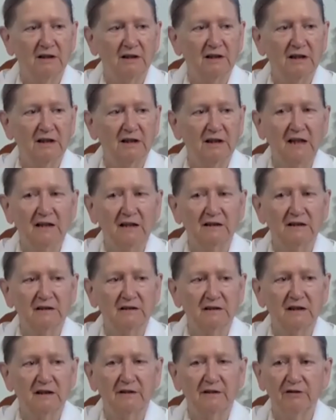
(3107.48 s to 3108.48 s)

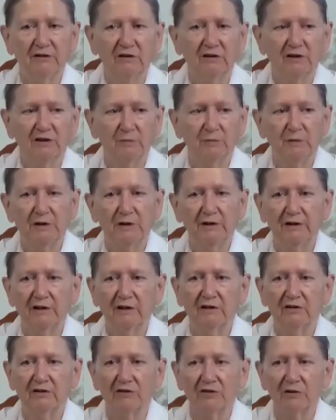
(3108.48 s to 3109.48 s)
And have you
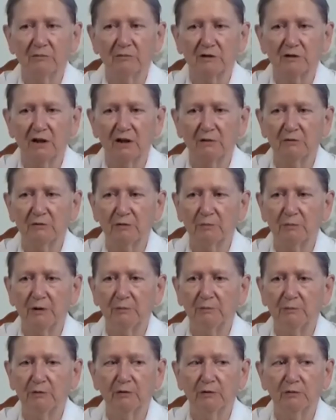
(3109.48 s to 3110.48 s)
experienced sometimes
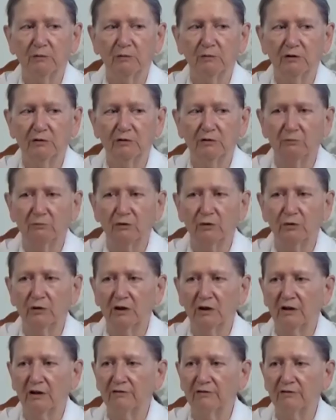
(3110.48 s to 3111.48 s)
people want more
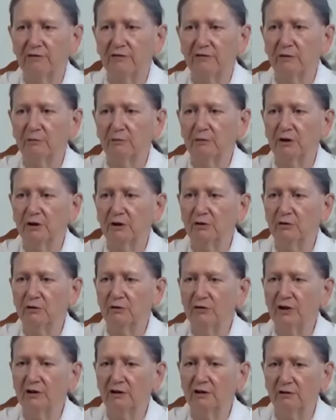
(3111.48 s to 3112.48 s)
love from you
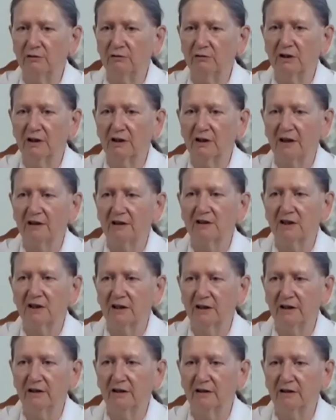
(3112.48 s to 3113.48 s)
than you can
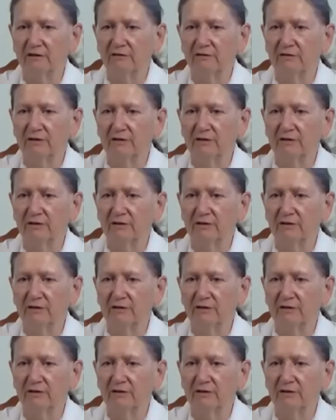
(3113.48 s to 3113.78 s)
actually give?